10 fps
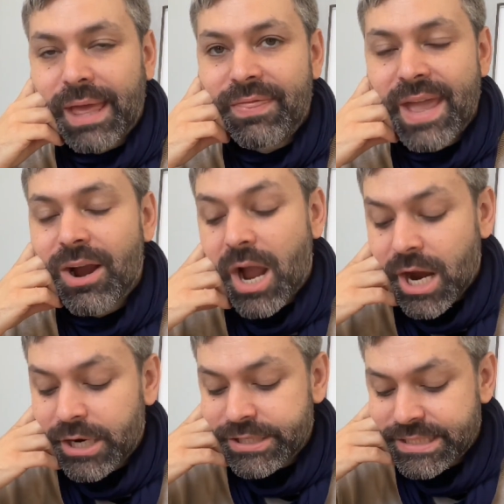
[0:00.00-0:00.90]
there
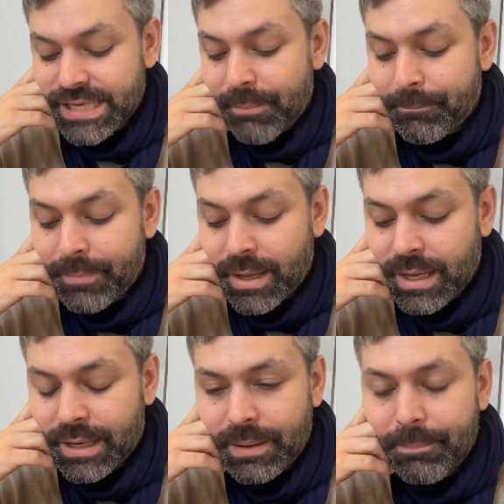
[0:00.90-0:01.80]
are some
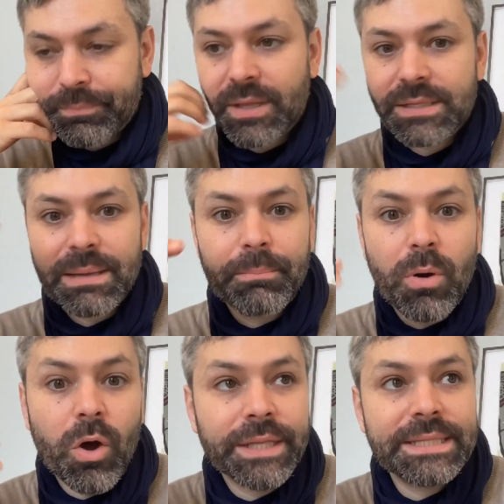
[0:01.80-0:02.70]

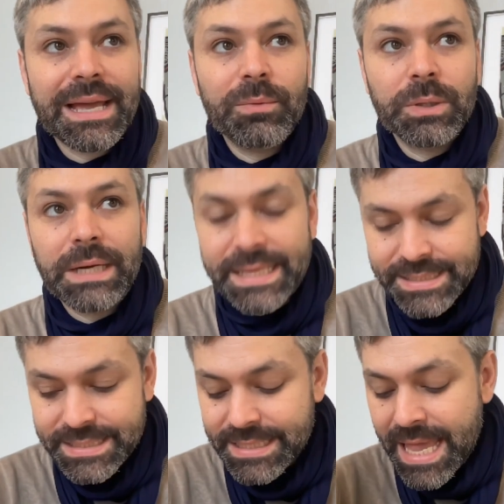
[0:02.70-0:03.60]
points I would
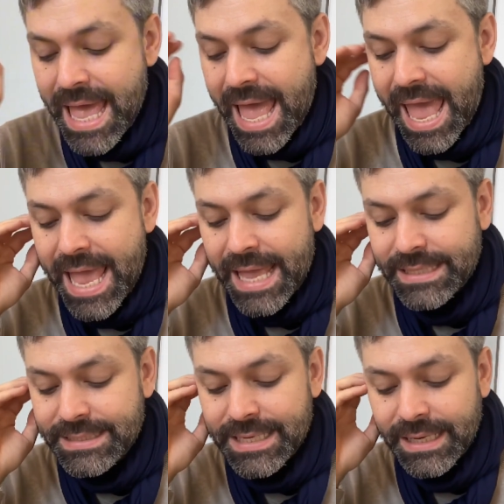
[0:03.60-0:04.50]
list.
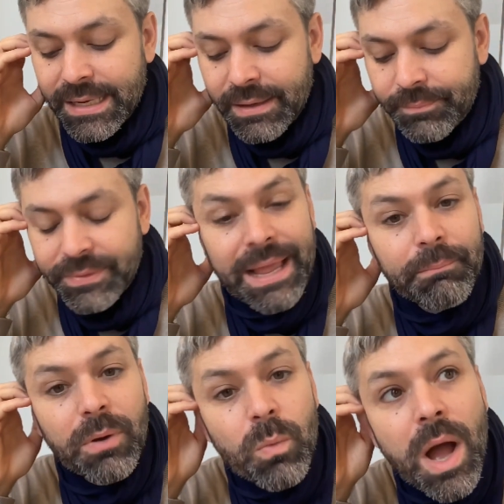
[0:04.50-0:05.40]
And
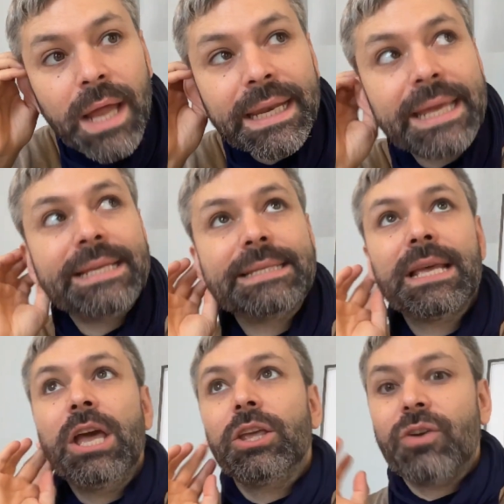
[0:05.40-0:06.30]
number one is
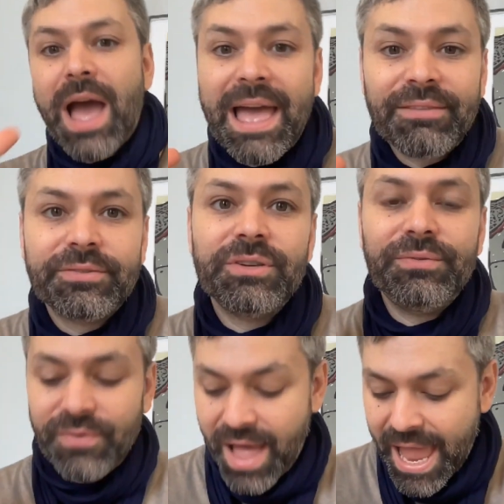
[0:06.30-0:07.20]
you have to
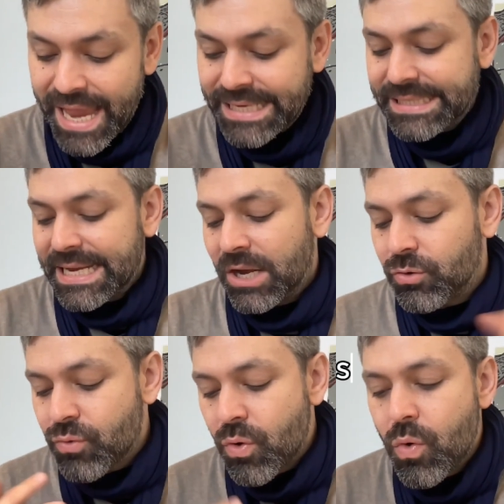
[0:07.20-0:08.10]
find a
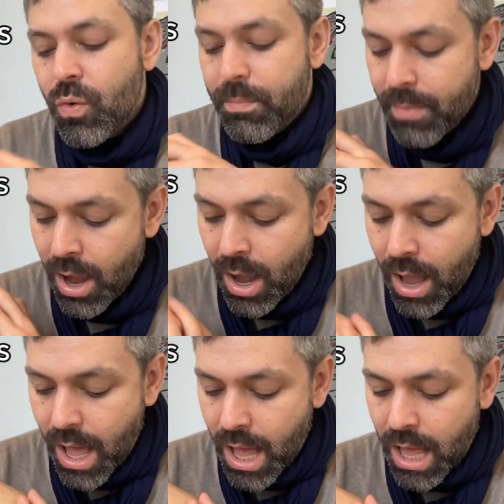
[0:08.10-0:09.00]
group
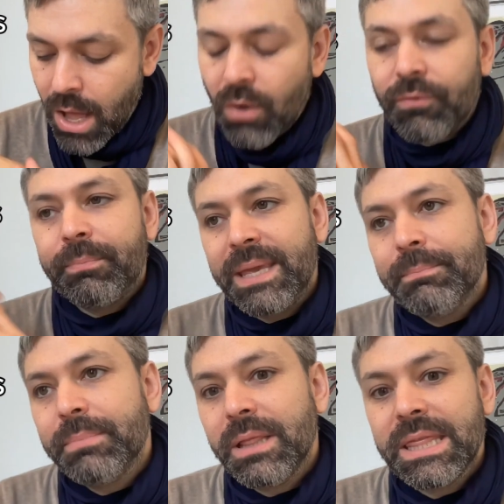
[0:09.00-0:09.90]
of
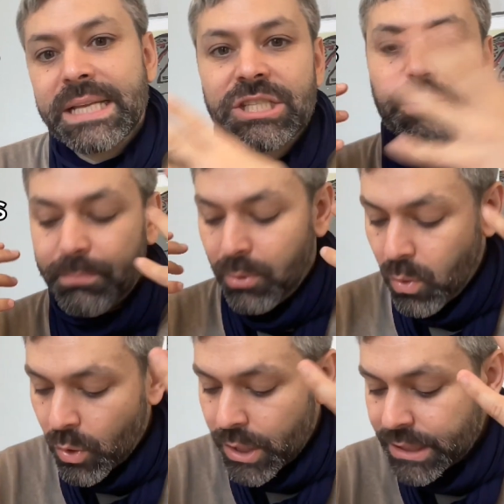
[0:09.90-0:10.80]
people that
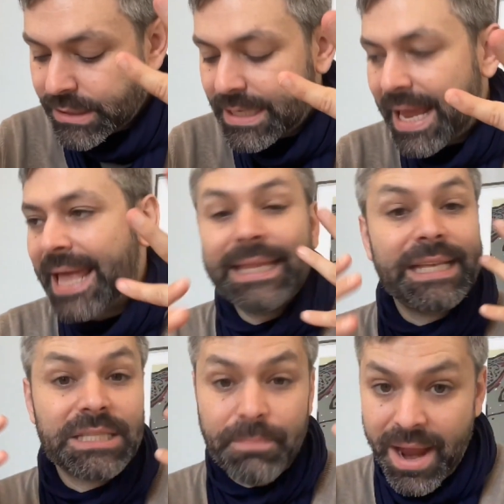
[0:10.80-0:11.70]
support and
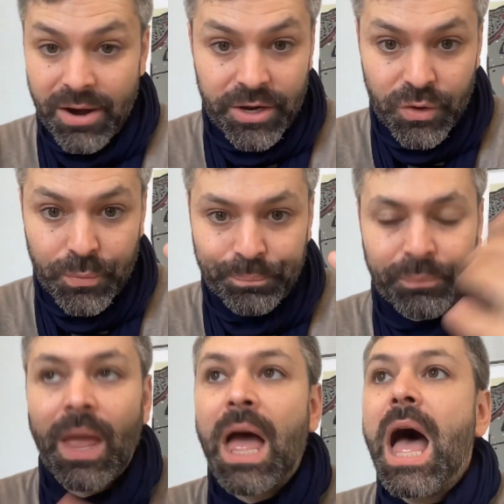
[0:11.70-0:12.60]
inspire you.
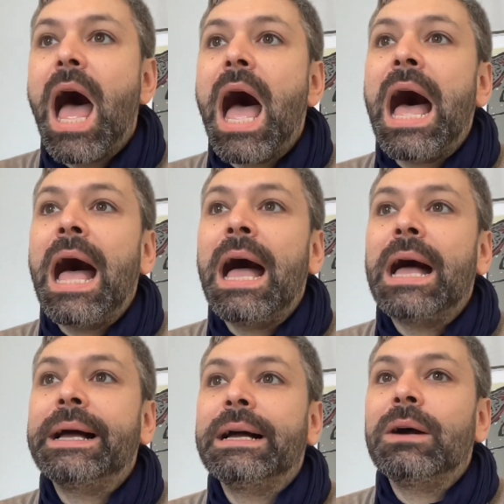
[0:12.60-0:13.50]

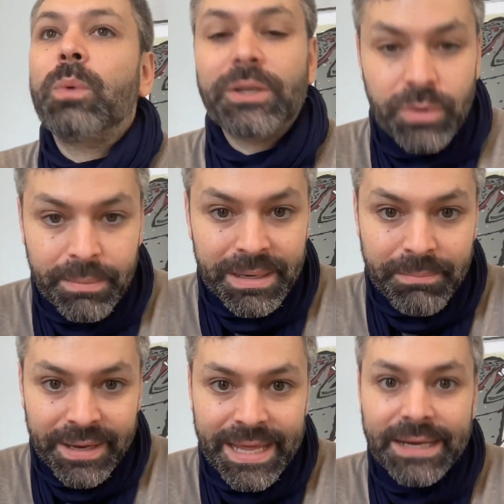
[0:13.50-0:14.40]
What do I mean
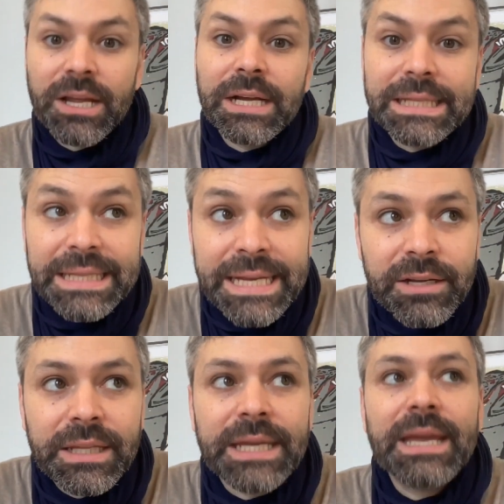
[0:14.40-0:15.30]
by that?
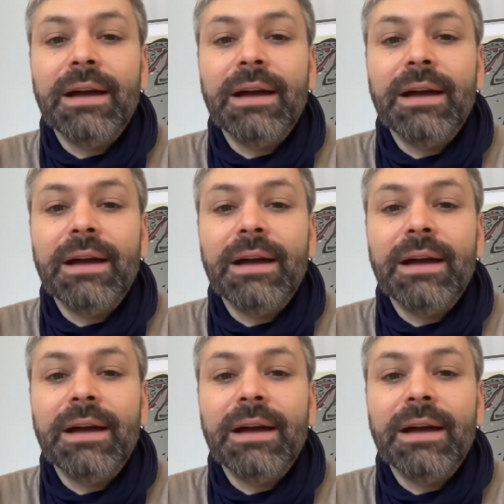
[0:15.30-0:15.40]
Clearly,